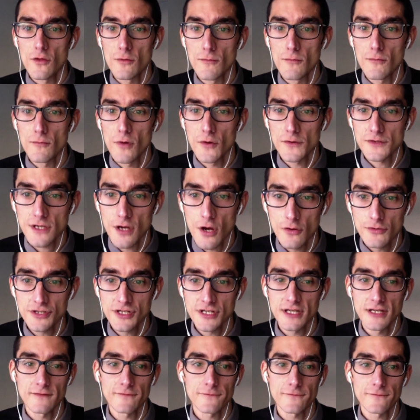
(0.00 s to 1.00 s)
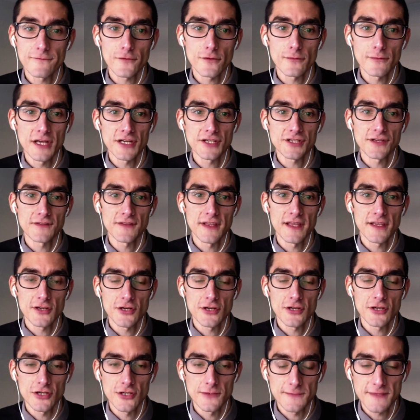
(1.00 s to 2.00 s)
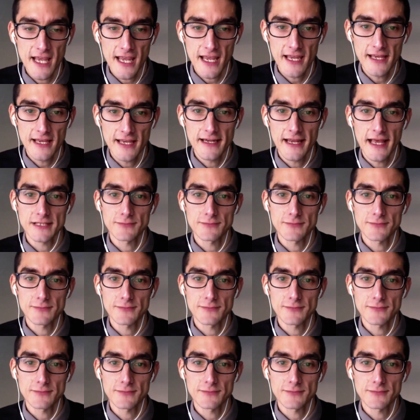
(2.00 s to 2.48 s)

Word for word: the most cogent information they could obtain